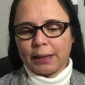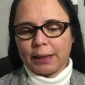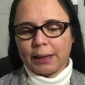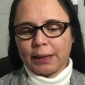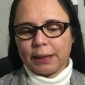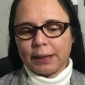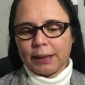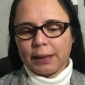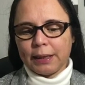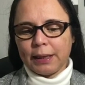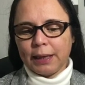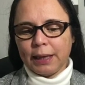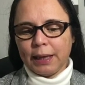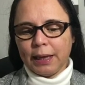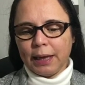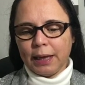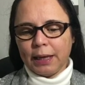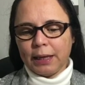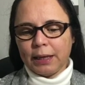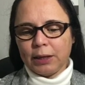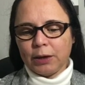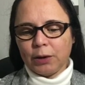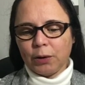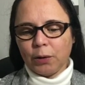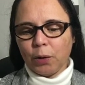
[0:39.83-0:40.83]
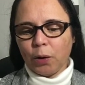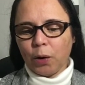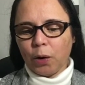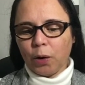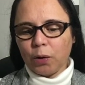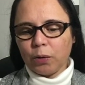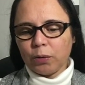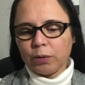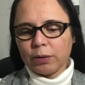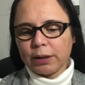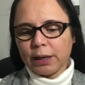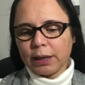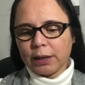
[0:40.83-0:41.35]
Yea,
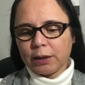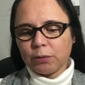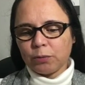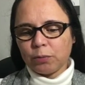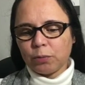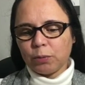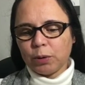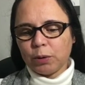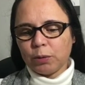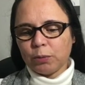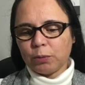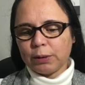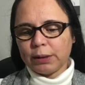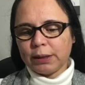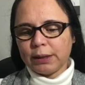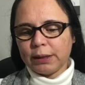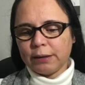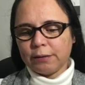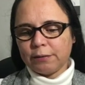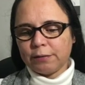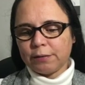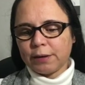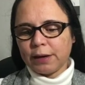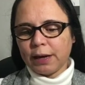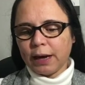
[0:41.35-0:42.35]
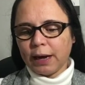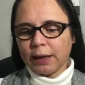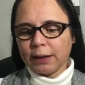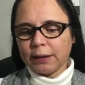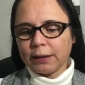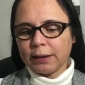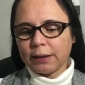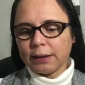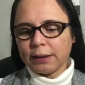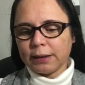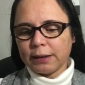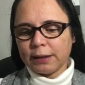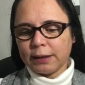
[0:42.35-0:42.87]
all that will live
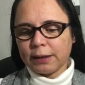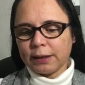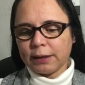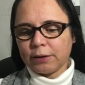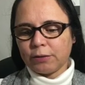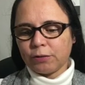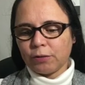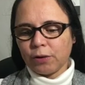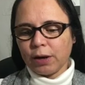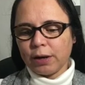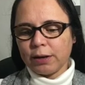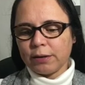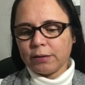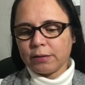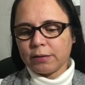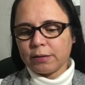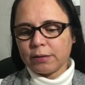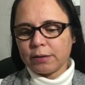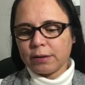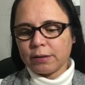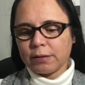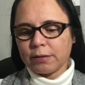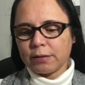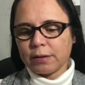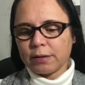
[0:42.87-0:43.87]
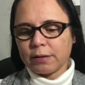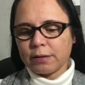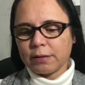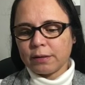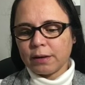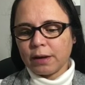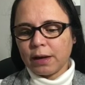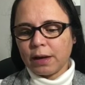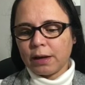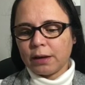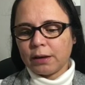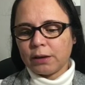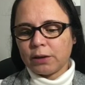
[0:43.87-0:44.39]
godly in Christ Jesus
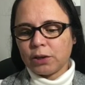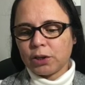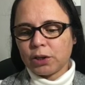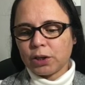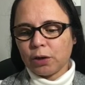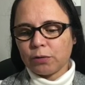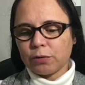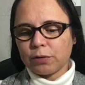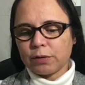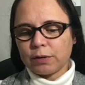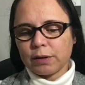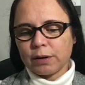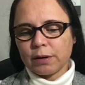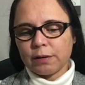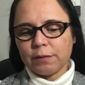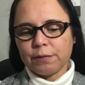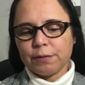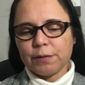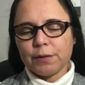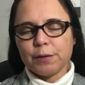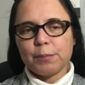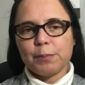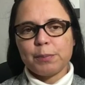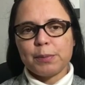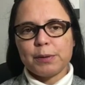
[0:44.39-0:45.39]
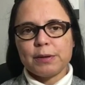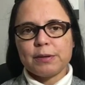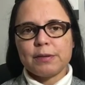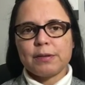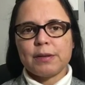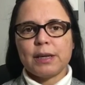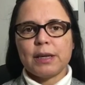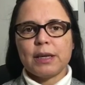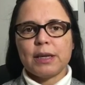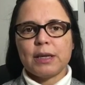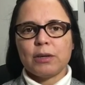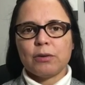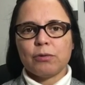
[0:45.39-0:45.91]
shall suffer
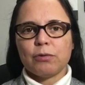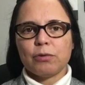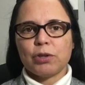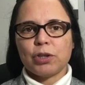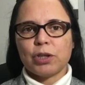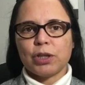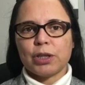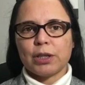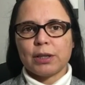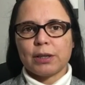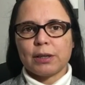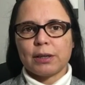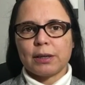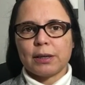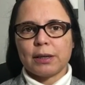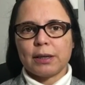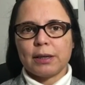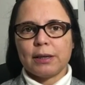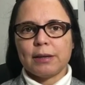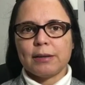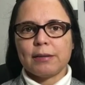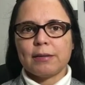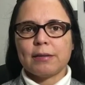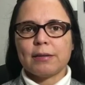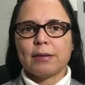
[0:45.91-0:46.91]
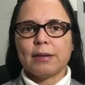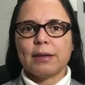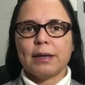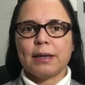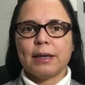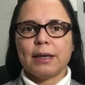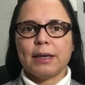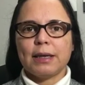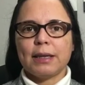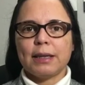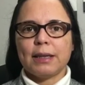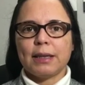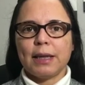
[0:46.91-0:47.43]
persecution. It's the
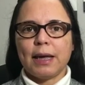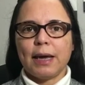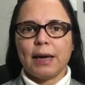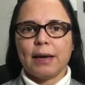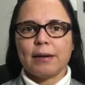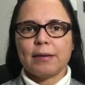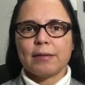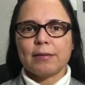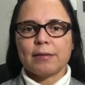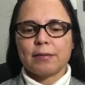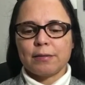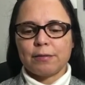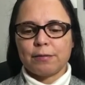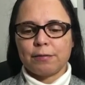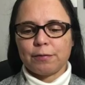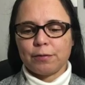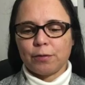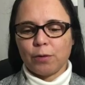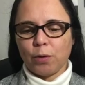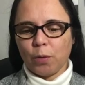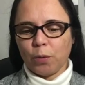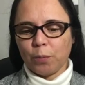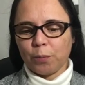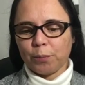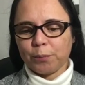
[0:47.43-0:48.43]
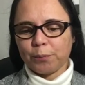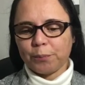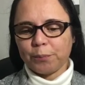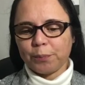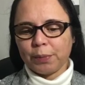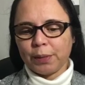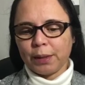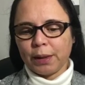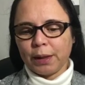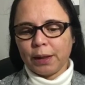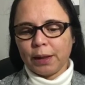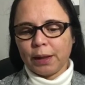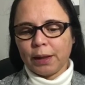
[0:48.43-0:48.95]
key text from
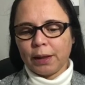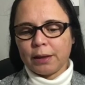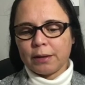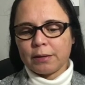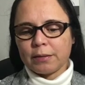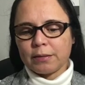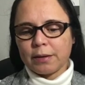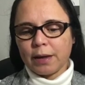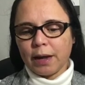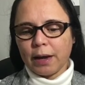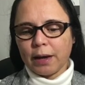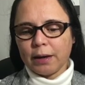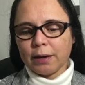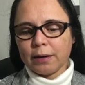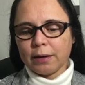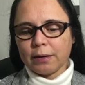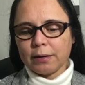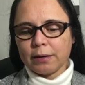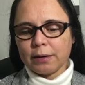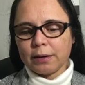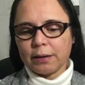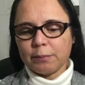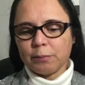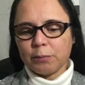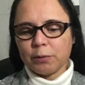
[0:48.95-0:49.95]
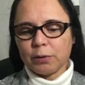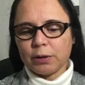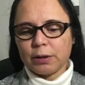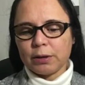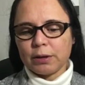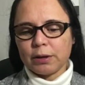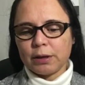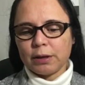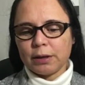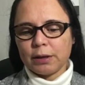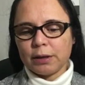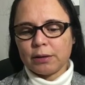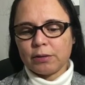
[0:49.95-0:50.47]
2
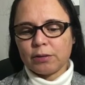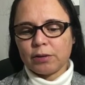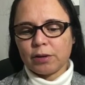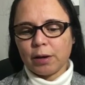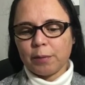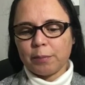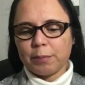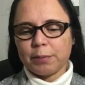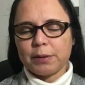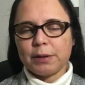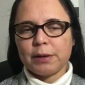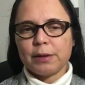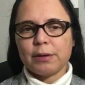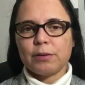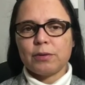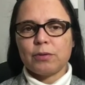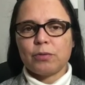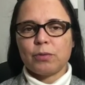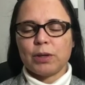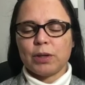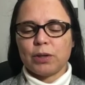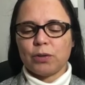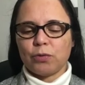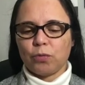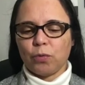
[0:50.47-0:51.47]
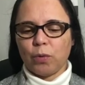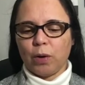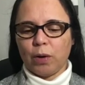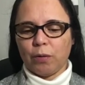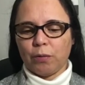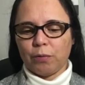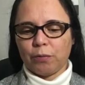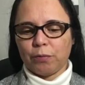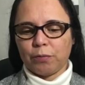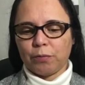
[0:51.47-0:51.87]
Timothy chapter 3:12.